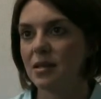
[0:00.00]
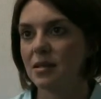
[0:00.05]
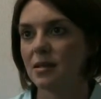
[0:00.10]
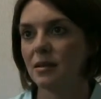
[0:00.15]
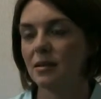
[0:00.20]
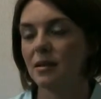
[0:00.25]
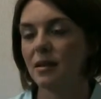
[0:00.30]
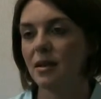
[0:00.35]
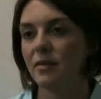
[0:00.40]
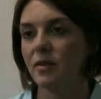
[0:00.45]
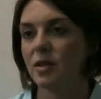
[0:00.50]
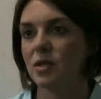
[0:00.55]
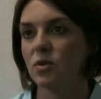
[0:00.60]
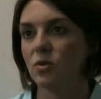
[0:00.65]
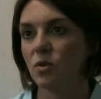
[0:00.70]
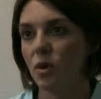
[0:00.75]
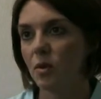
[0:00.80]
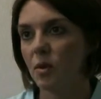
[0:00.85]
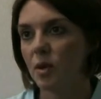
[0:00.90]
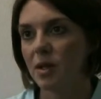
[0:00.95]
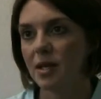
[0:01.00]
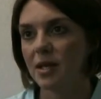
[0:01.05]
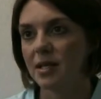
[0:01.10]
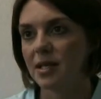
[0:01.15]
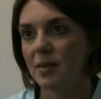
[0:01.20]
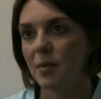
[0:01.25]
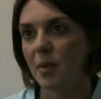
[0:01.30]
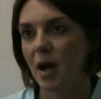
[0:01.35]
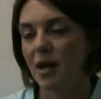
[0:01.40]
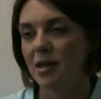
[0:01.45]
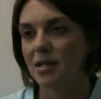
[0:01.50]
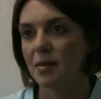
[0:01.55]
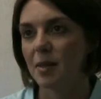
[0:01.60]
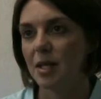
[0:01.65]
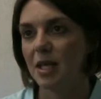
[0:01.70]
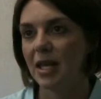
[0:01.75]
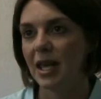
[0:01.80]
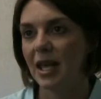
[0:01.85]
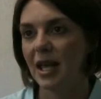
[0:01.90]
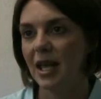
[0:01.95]
to live as normally as he possibly
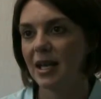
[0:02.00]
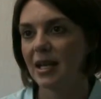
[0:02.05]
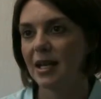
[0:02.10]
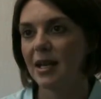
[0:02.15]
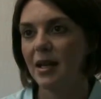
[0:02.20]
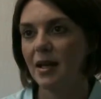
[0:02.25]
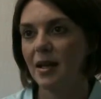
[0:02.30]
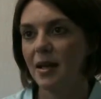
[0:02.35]
can,